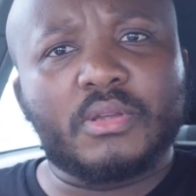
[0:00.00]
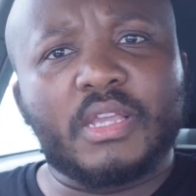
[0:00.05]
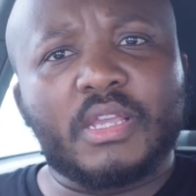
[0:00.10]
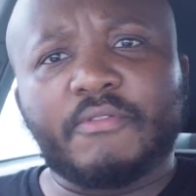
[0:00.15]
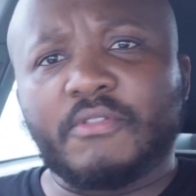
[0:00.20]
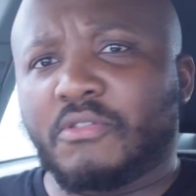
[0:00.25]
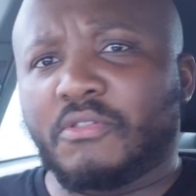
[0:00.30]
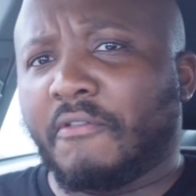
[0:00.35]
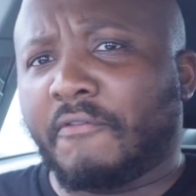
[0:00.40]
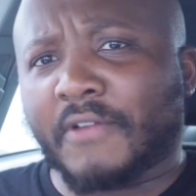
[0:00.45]

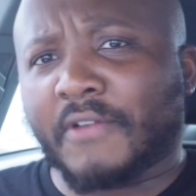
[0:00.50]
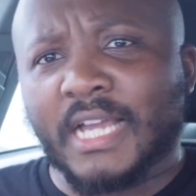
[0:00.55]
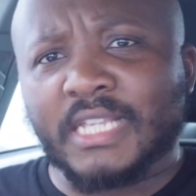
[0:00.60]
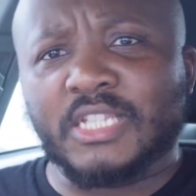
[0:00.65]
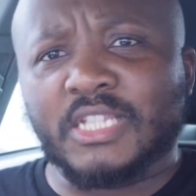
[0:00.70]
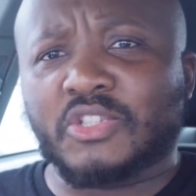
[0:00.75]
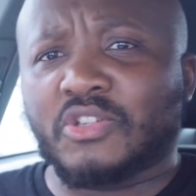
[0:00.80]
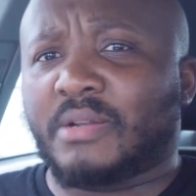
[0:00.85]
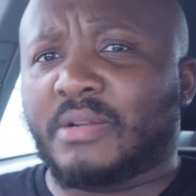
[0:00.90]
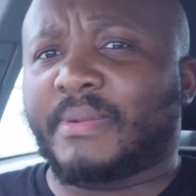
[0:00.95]
Even though France
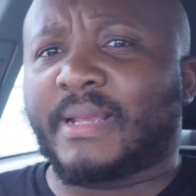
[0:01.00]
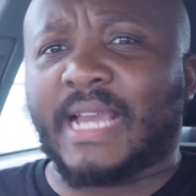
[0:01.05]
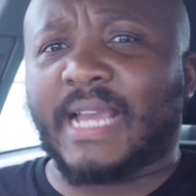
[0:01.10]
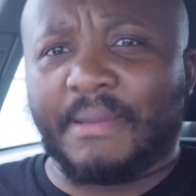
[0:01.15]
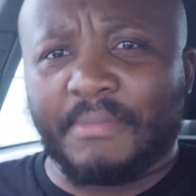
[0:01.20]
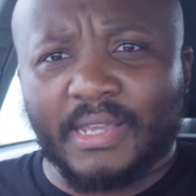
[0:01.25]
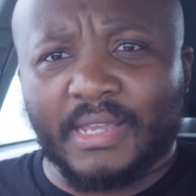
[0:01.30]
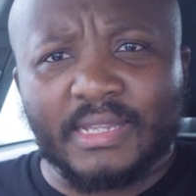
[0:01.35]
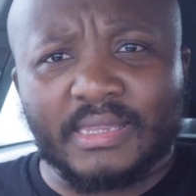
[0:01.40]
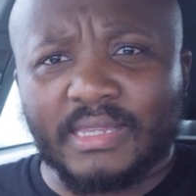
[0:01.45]
is going to be
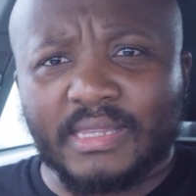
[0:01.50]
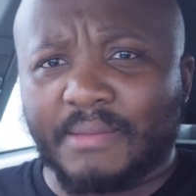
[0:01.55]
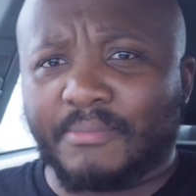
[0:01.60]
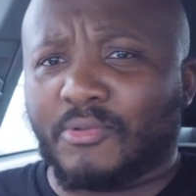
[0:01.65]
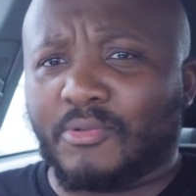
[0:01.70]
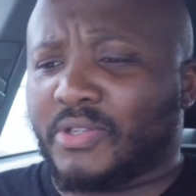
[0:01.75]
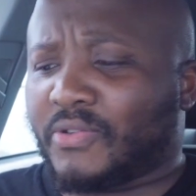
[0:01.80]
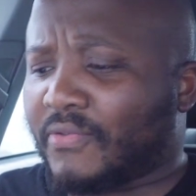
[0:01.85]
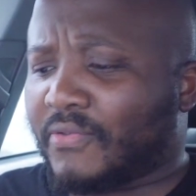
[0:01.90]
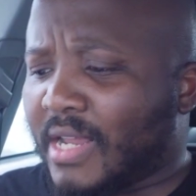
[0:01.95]
coming at them
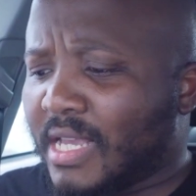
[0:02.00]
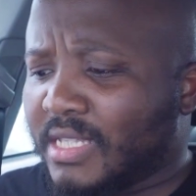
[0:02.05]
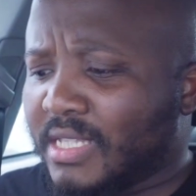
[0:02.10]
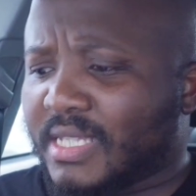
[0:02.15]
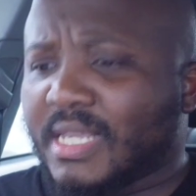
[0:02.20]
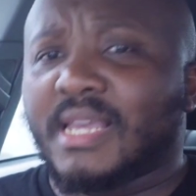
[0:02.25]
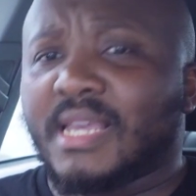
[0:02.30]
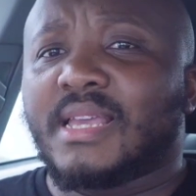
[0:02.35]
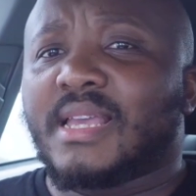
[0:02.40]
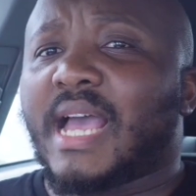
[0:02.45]
because France
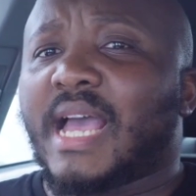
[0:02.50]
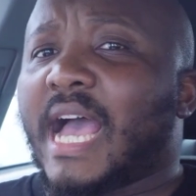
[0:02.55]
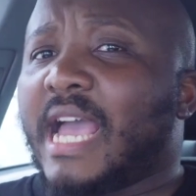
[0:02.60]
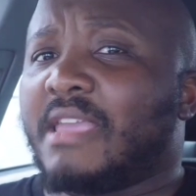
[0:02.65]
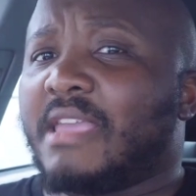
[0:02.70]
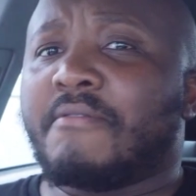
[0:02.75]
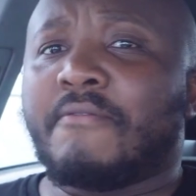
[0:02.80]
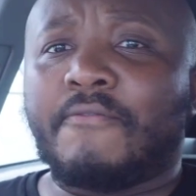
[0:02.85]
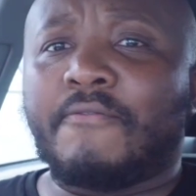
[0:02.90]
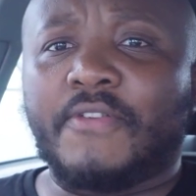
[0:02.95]
are
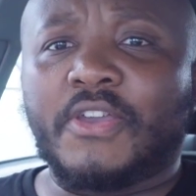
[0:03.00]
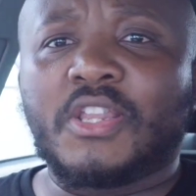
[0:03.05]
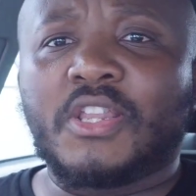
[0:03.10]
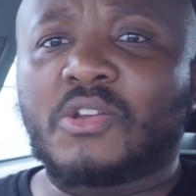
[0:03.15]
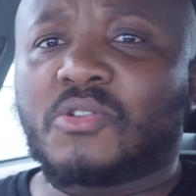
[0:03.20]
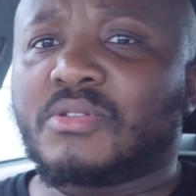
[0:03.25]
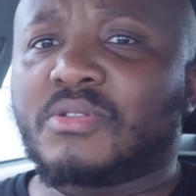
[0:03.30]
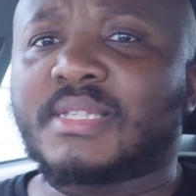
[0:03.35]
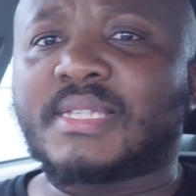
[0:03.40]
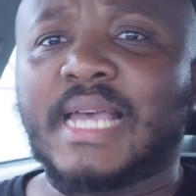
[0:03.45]
a very
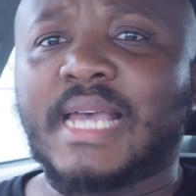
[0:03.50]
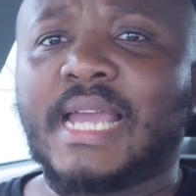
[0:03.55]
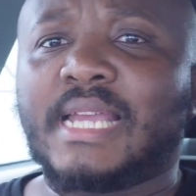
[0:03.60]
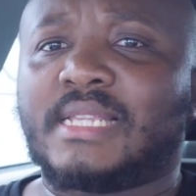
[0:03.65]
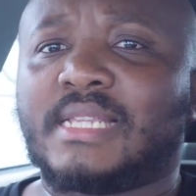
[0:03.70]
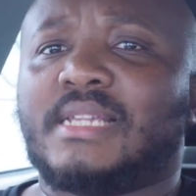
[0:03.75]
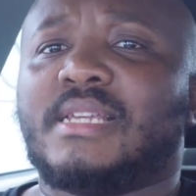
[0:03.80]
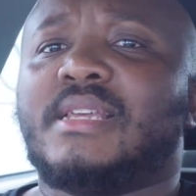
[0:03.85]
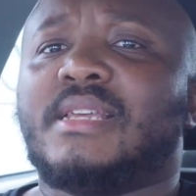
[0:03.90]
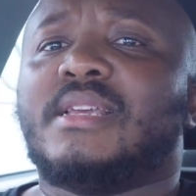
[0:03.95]
good side.